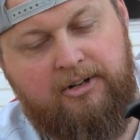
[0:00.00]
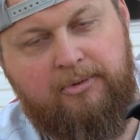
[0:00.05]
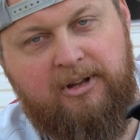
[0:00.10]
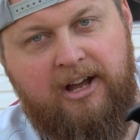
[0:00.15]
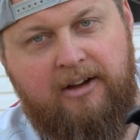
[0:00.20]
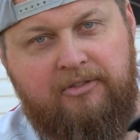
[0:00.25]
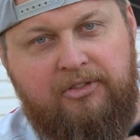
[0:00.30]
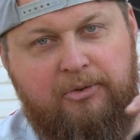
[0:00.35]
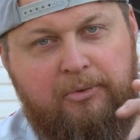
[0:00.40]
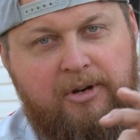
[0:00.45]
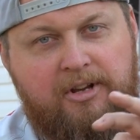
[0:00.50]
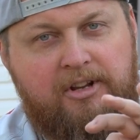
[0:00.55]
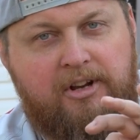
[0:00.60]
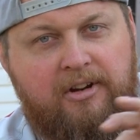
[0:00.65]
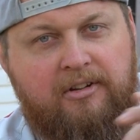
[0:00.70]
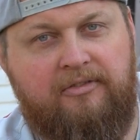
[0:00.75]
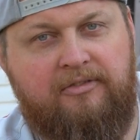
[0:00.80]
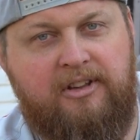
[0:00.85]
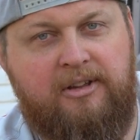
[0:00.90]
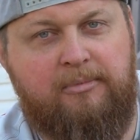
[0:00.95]
We have 3
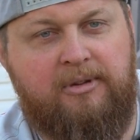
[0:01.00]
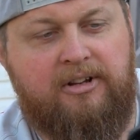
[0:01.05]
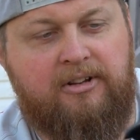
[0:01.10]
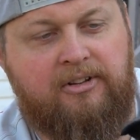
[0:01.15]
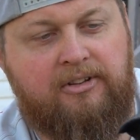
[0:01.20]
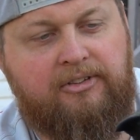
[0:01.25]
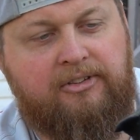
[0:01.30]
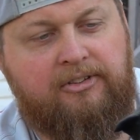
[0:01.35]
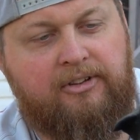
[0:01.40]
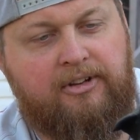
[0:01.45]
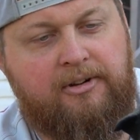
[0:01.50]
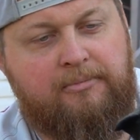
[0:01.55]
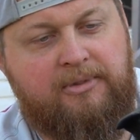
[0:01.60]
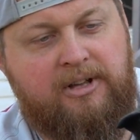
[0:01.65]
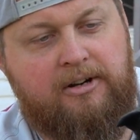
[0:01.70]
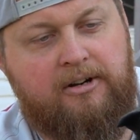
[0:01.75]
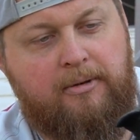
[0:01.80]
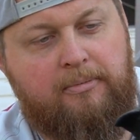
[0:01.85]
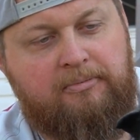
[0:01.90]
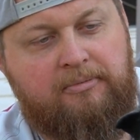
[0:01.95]
young females
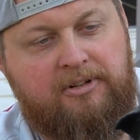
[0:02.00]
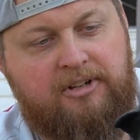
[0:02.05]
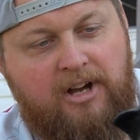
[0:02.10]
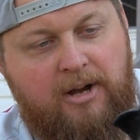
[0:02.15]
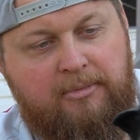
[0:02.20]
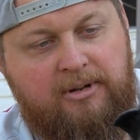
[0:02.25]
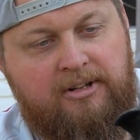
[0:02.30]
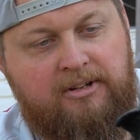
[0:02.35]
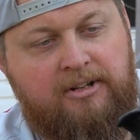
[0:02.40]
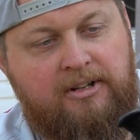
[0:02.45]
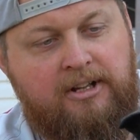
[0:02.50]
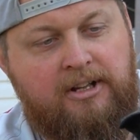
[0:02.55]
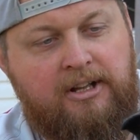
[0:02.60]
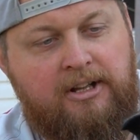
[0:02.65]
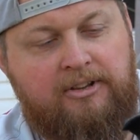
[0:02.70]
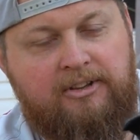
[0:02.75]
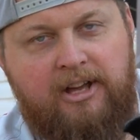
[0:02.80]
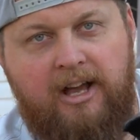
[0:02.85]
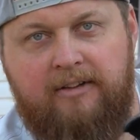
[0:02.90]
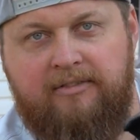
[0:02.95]
that are up and coming.
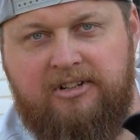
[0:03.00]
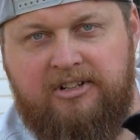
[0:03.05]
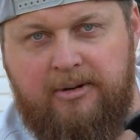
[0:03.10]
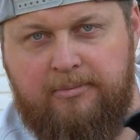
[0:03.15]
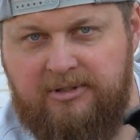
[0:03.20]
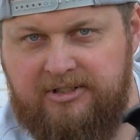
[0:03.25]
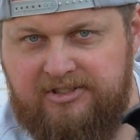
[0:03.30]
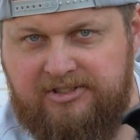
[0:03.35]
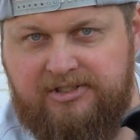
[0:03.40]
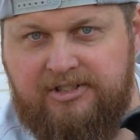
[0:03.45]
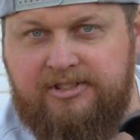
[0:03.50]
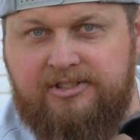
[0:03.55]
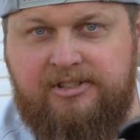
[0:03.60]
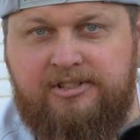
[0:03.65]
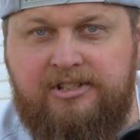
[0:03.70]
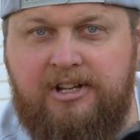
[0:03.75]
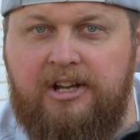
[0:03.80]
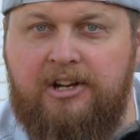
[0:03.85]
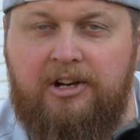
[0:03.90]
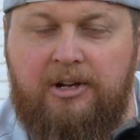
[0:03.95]
They haven't come into
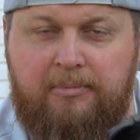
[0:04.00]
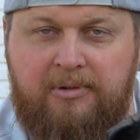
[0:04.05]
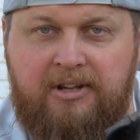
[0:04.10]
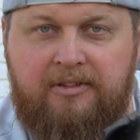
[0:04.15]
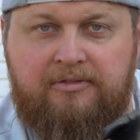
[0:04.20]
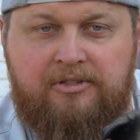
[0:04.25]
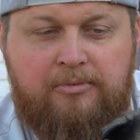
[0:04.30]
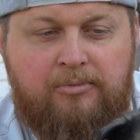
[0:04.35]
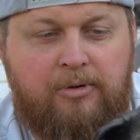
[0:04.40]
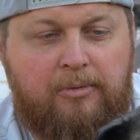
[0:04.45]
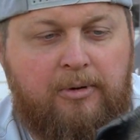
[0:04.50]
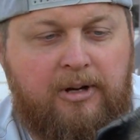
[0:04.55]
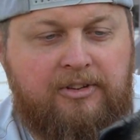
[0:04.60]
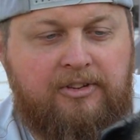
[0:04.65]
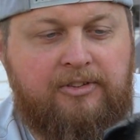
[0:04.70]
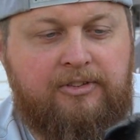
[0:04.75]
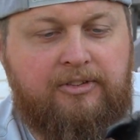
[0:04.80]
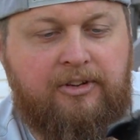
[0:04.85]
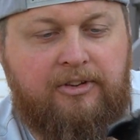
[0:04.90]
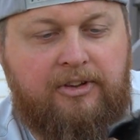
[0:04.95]
season yet. It'll be a few more
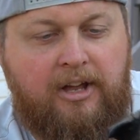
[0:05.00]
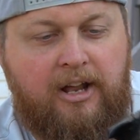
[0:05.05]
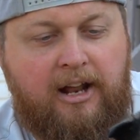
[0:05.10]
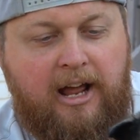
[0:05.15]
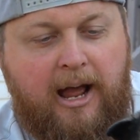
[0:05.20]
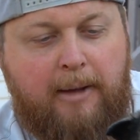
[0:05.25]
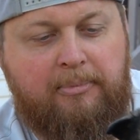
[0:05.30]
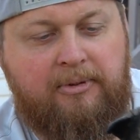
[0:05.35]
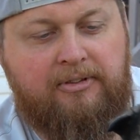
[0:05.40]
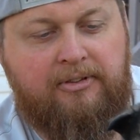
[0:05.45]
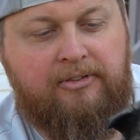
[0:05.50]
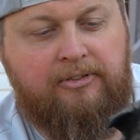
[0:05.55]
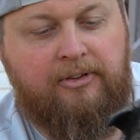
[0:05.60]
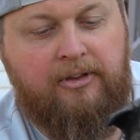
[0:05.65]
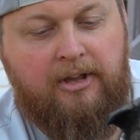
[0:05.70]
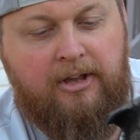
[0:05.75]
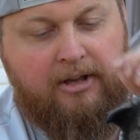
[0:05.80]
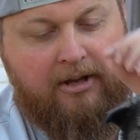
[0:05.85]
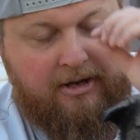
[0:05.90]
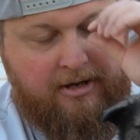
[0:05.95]
months till that happens,
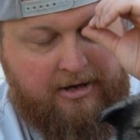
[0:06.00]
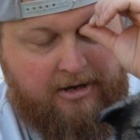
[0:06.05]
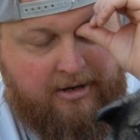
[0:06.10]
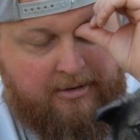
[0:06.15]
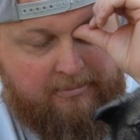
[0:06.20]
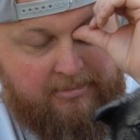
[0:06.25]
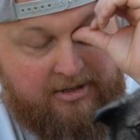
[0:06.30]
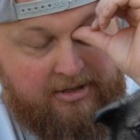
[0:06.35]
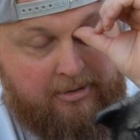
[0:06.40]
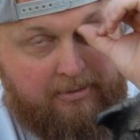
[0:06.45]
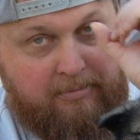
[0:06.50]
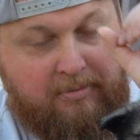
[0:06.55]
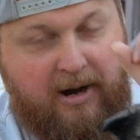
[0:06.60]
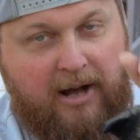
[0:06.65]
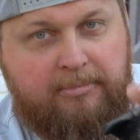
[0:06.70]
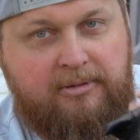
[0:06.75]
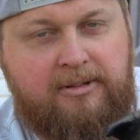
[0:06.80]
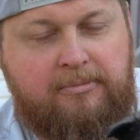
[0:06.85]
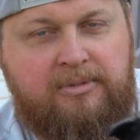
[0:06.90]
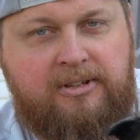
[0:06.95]
but it'll
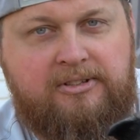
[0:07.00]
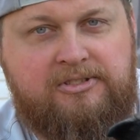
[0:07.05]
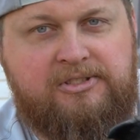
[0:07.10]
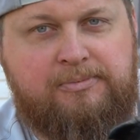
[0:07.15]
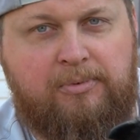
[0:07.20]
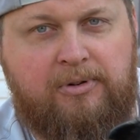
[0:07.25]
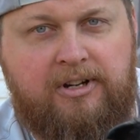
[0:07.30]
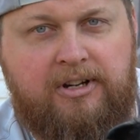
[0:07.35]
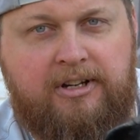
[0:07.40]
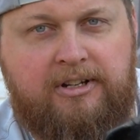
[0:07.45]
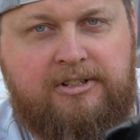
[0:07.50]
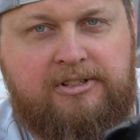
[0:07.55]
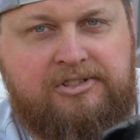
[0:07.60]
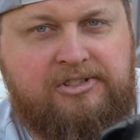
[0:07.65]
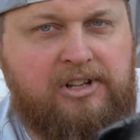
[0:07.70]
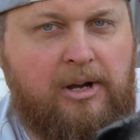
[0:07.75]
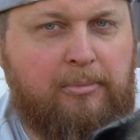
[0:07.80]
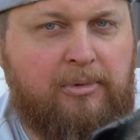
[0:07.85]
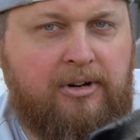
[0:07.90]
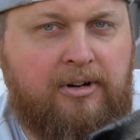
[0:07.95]
probably be spring to
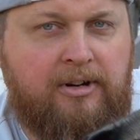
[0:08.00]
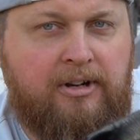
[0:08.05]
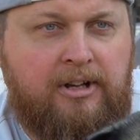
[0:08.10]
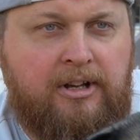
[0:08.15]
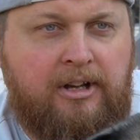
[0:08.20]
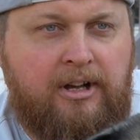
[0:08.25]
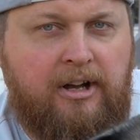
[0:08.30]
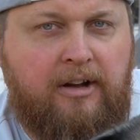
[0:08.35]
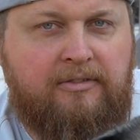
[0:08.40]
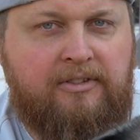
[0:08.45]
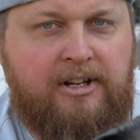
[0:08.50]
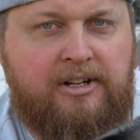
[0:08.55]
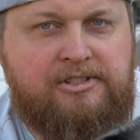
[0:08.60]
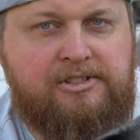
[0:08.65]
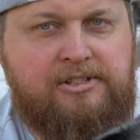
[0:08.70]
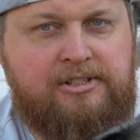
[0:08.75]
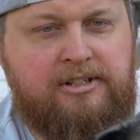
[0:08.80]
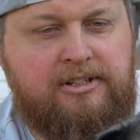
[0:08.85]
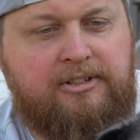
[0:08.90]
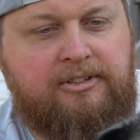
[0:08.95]
summer of
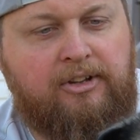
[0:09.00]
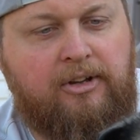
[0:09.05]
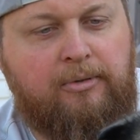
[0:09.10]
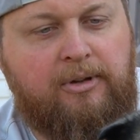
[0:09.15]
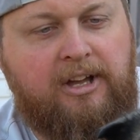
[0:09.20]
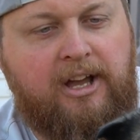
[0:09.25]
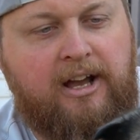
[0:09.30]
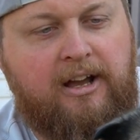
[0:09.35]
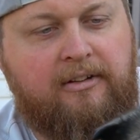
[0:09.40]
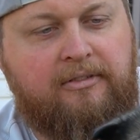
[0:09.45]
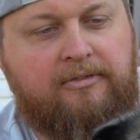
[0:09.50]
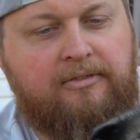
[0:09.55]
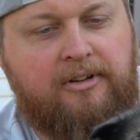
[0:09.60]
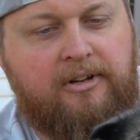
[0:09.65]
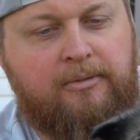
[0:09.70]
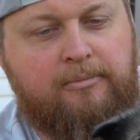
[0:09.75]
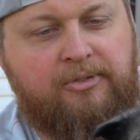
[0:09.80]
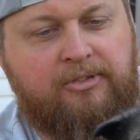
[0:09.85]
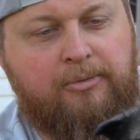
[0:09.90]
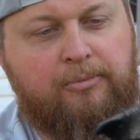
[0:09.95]
next year till we have
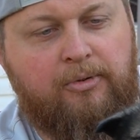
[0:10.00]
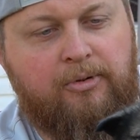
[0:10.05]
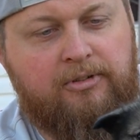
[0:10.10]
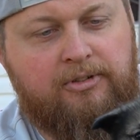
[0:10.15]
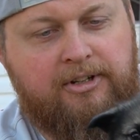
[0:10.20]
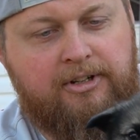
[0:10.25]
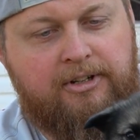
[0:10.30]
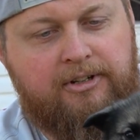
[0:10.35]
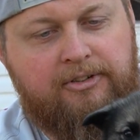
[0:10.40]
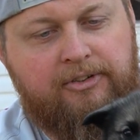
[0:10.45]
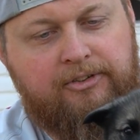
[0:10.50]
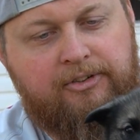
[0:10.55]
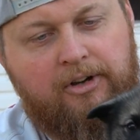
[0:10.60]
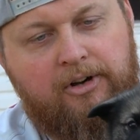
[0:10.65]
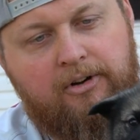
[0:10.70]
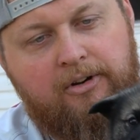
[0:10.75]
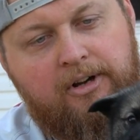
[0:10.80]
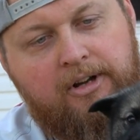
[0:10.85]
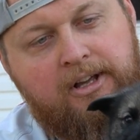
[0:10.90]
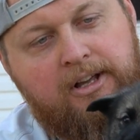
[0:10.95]
some more litters.
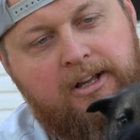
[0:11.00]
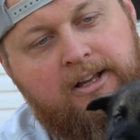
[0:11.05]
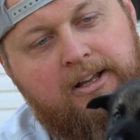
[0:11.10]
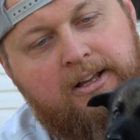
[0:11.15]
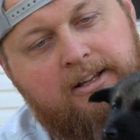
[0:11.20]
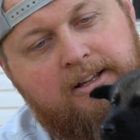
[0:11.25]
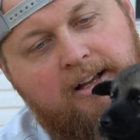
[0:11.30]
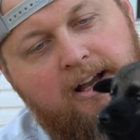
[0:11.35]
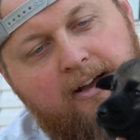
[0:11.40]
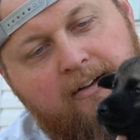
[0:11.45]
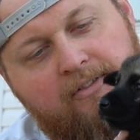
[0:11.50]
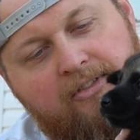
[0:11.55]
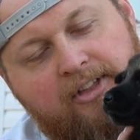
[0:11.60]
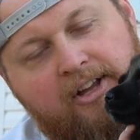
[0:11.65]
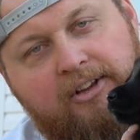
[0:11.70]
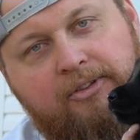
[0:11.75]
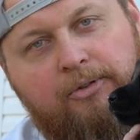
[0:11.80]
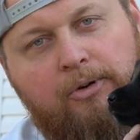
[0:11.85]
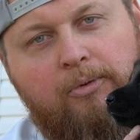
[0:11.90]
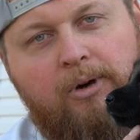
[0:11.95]
So yeah,
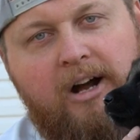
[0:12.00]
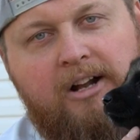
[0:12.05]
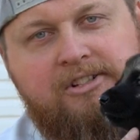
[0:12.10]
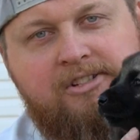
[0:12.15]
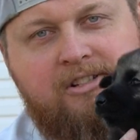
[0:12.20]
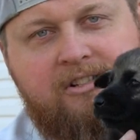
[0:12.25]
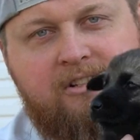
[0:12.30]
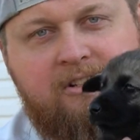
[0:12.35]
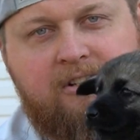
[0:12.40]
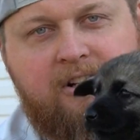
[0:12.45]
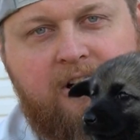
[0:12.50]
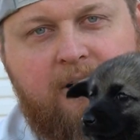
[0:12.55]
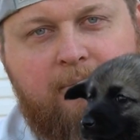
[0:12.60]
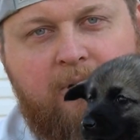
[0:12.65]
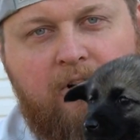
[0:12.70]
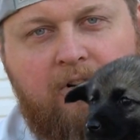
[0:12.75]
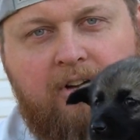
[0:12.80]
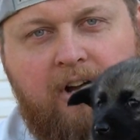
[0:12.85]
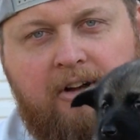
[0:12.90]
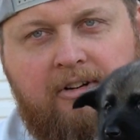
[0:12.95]
thanks for watching.
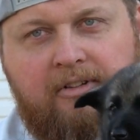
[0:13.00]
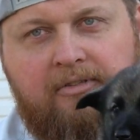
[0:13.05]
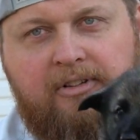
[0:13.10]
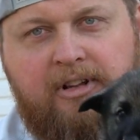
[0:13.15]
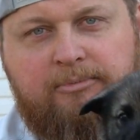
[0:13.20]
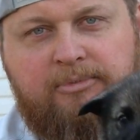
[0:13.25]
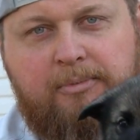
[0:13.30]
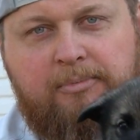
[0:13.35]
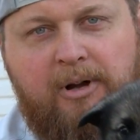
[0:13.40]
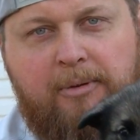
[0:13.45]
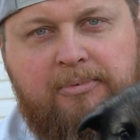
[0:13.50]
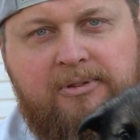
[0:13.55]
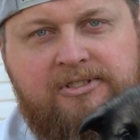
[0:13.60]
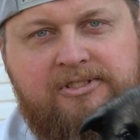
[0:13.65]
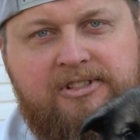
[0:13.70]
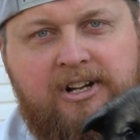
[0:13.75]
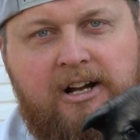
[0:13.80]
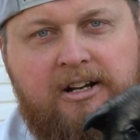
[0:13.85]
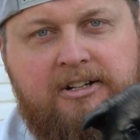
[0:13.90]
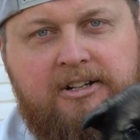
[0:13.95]

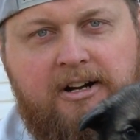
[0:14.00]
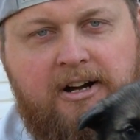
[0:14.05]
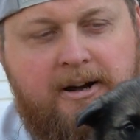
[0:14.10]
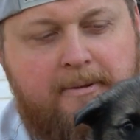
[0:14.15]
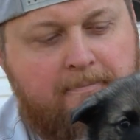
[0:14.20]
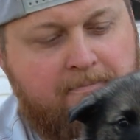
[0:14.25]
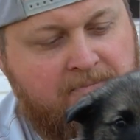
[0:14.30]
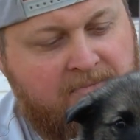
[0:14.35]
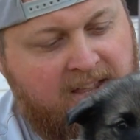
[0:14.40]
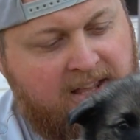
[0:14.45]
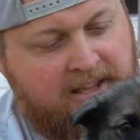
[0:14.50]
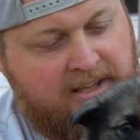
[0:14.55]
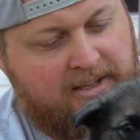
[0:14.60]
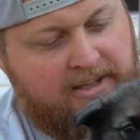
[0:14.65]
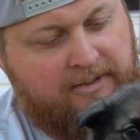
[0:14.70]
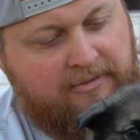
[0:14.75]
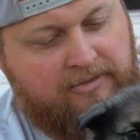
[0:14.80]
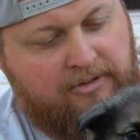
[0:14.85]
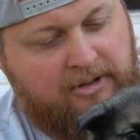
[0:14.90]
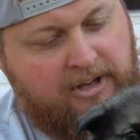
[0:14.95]
ElkhoundFamilyPuppies.com.
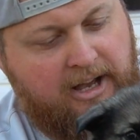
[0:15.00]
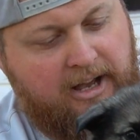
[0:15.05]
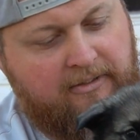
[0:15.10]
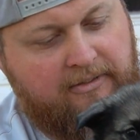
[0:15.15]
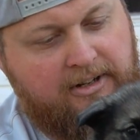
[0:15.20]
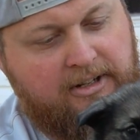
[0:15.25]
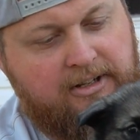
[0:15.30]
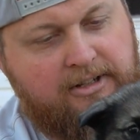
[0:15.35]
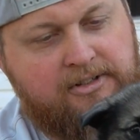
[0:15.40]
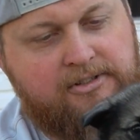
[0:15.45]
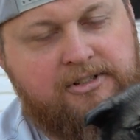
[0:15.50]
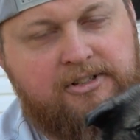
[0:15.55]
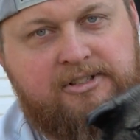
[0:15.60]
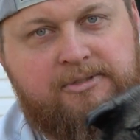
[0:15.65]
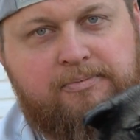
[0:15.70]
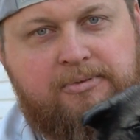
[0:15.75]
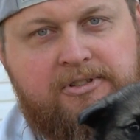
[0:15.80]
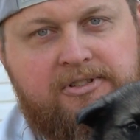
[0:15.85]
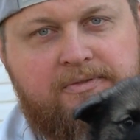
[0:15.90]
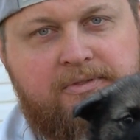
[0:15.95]
If you have any
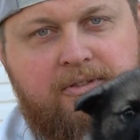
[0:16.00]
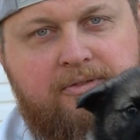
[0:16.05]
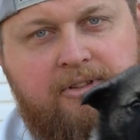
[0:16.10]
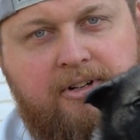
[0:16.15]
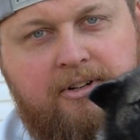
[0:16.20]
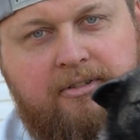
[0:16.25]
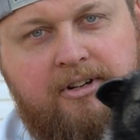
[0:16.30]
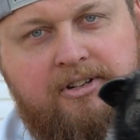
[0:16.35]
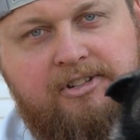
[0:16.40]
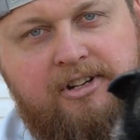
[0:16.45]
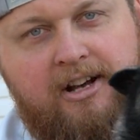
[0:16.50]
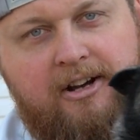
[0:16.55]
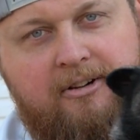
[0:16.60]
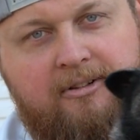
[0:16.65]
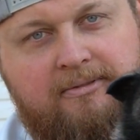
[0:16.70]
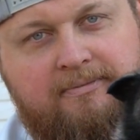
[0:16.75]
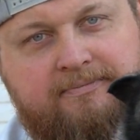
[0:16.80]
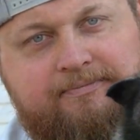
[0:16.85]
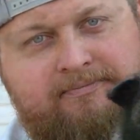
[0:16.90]
interest, please feel free to reach out.